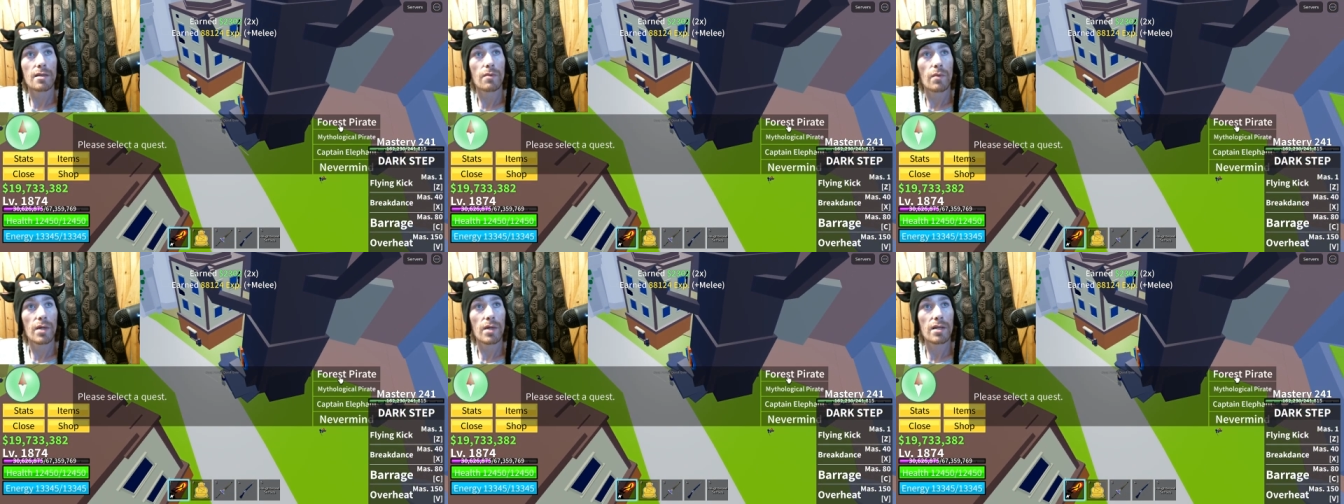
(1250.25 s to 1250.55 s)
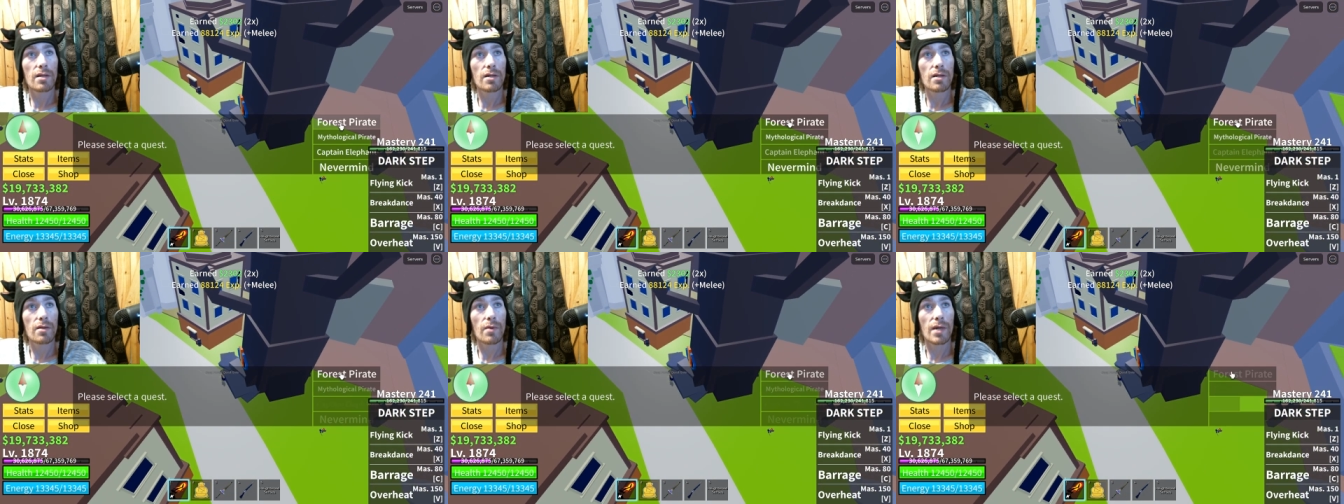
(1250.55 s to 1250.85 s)
One
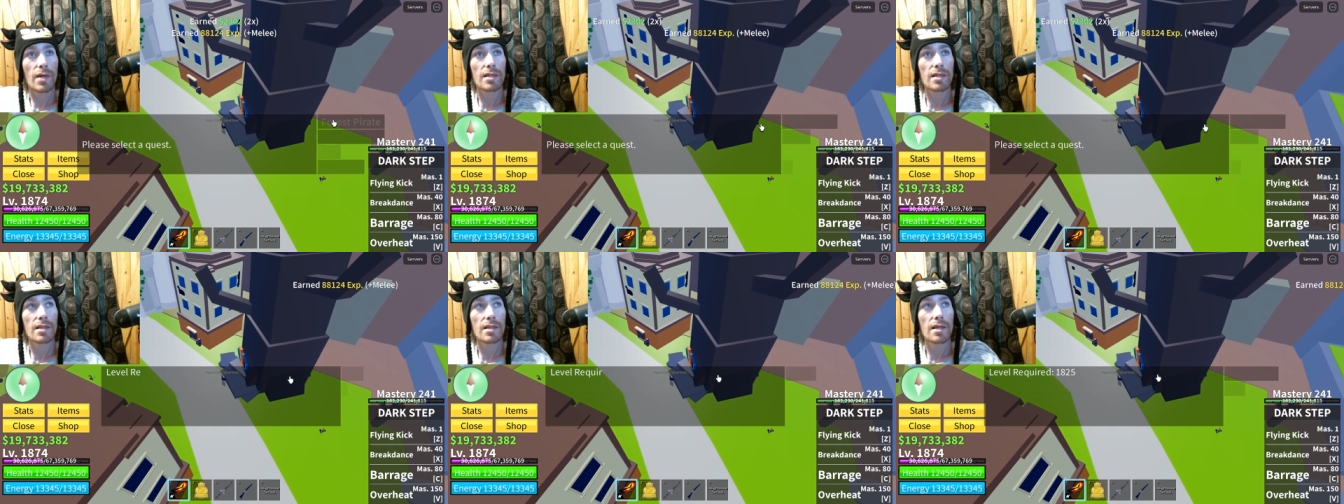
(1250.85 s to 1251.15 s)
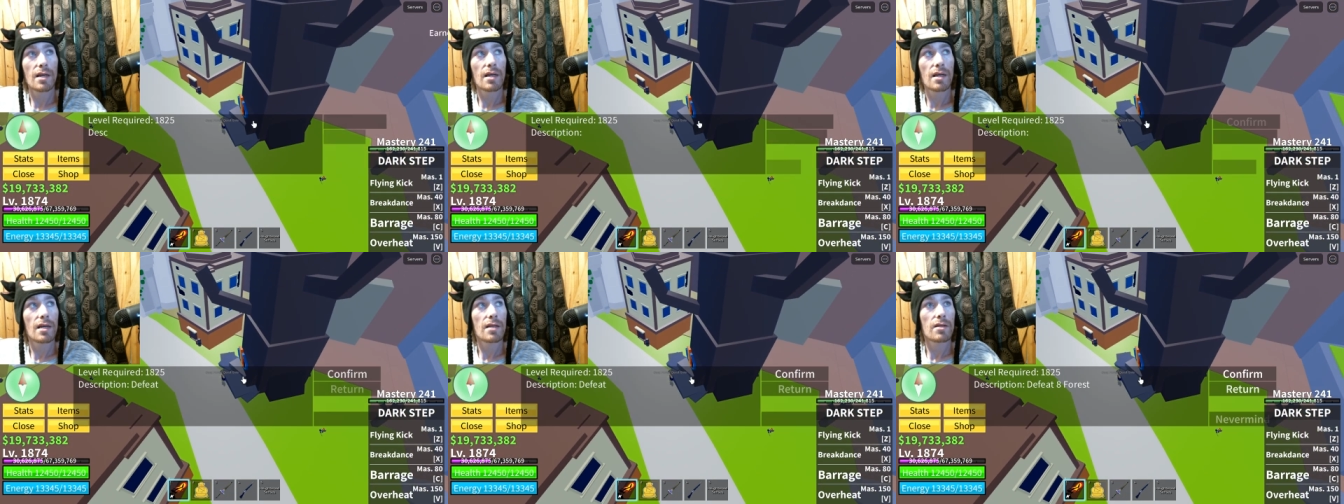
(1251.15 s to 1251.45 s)
good quest.
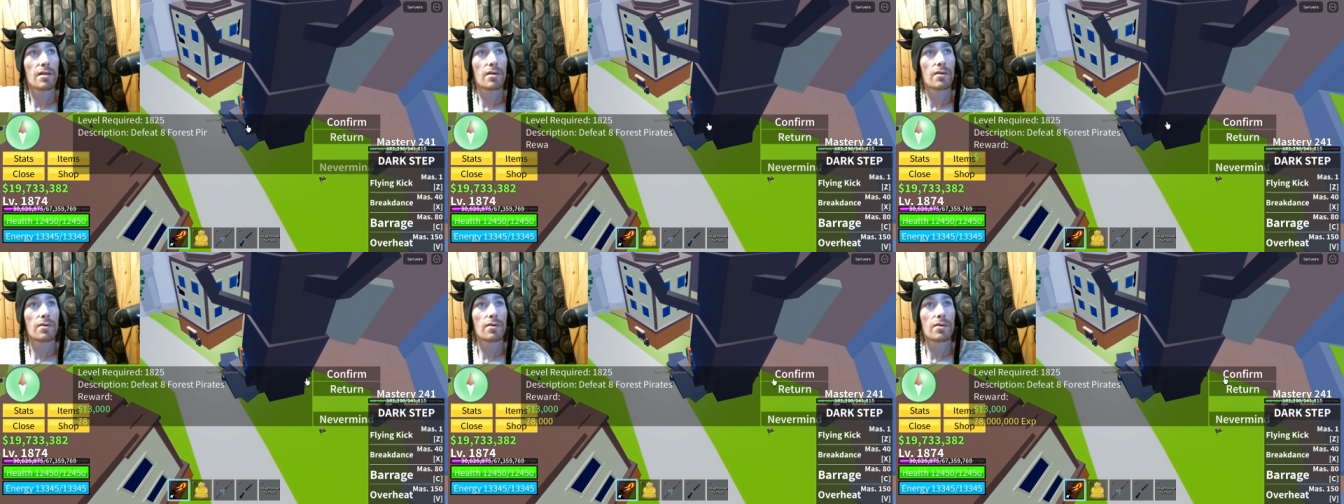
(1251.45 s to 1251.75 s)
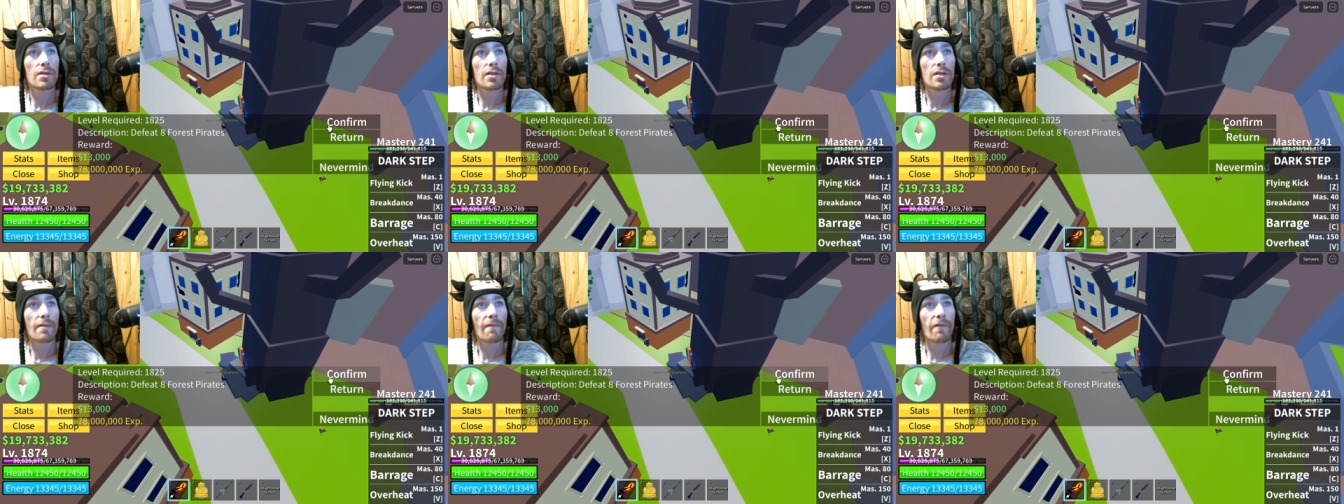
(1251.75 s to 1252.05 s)
Do
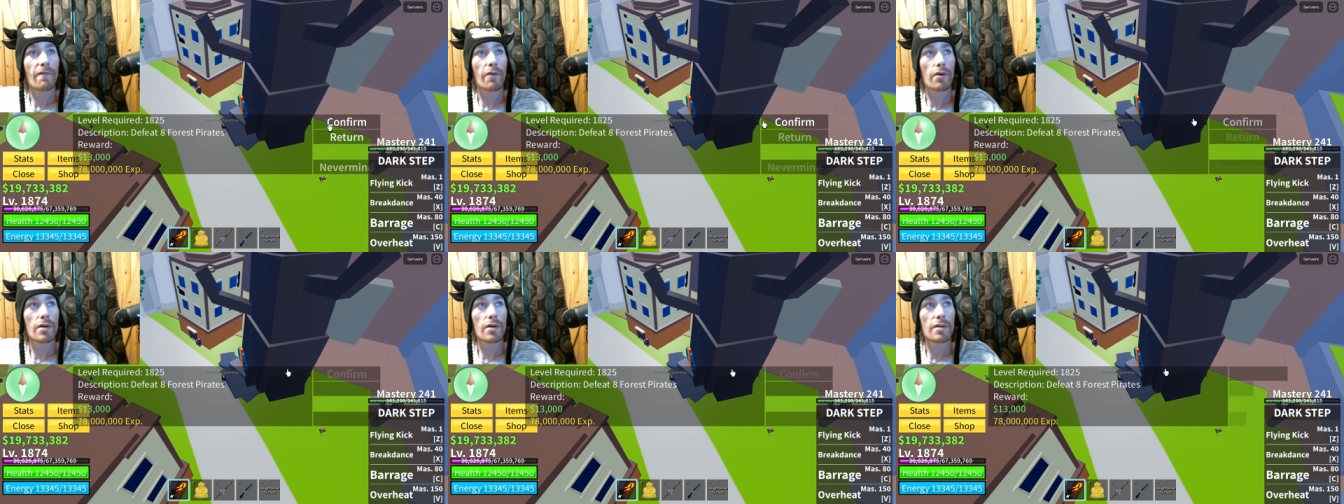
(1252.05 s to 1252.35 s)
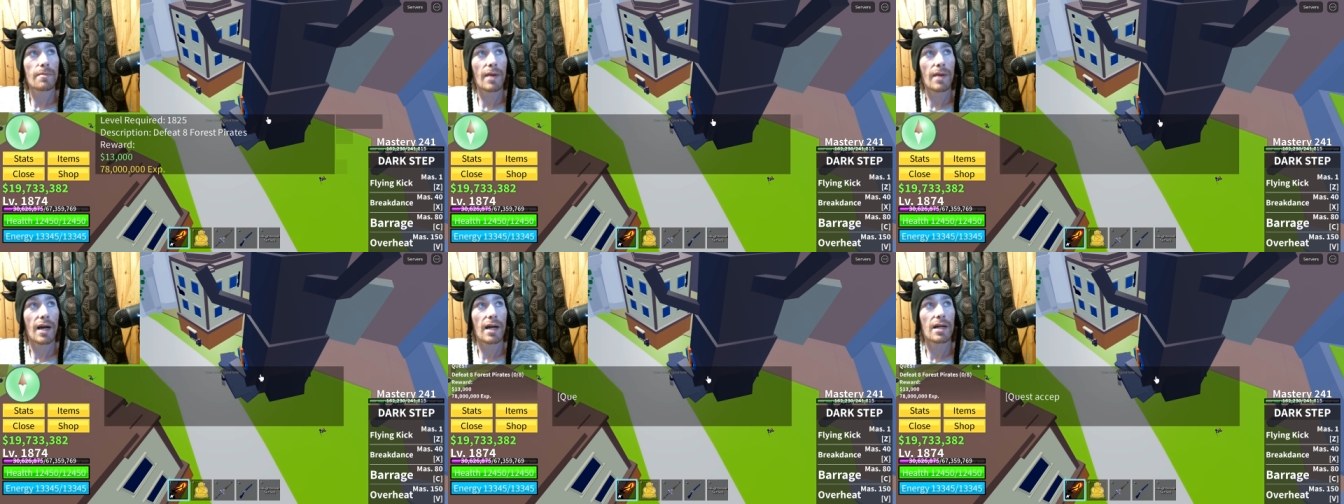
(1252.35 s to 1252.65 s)
some forest
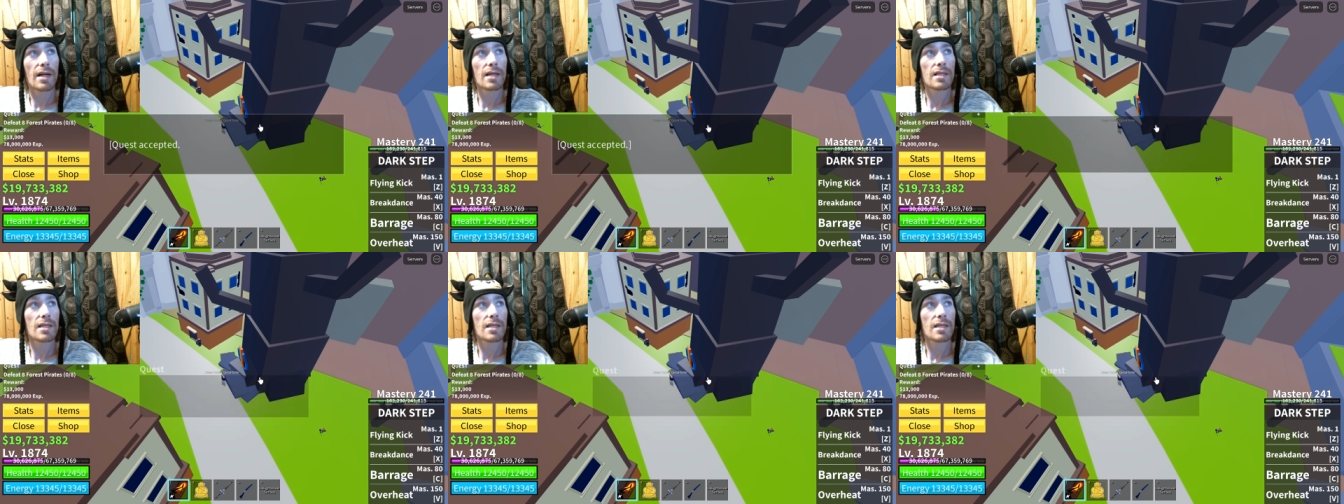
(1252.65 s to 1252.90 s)
pirates.